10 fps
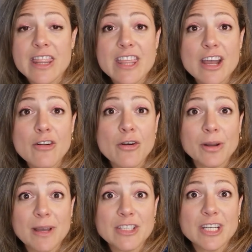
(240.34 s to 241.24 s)
their own
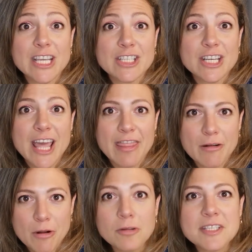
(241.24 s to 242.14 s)
imagination and
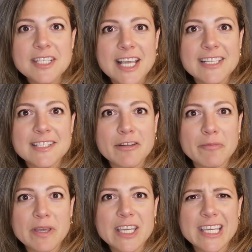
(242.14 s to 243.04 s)
their own sense
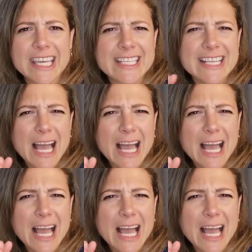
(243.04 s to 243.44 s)
of being is